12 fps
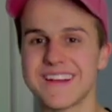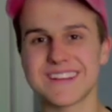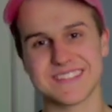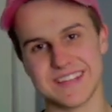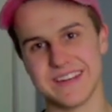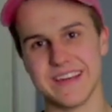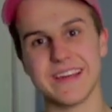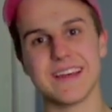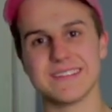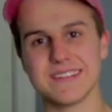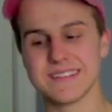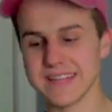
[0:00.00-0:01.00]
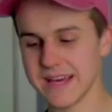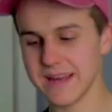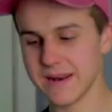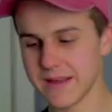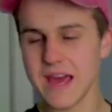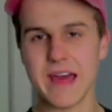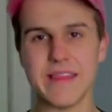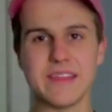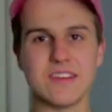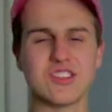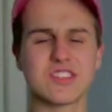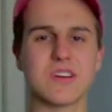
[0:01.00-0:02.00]
next Sunday, as I said and
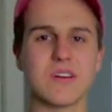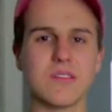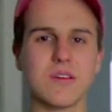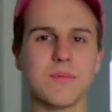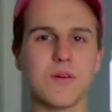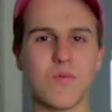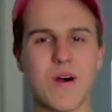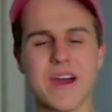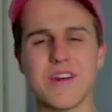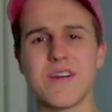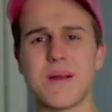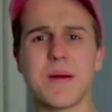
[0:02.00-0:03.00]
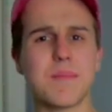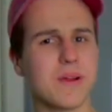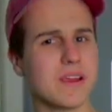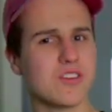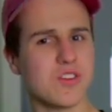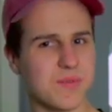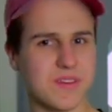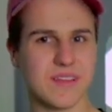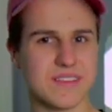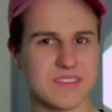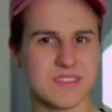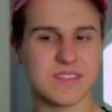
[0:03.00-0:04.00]
then just a little bit wider. I'm not bringing too many
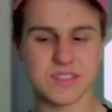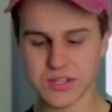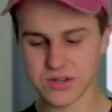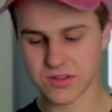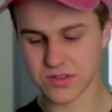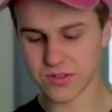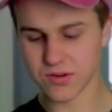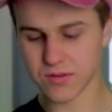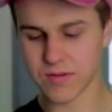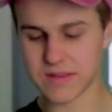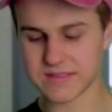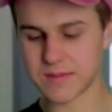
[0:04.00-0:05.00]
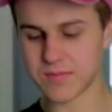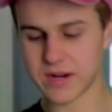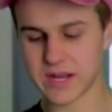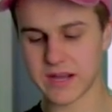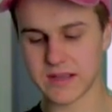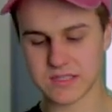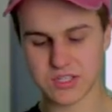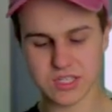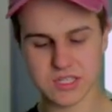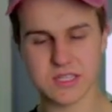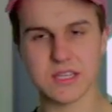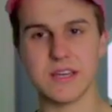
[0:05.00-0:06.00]
lenses this year. The third lens I'm bringing is just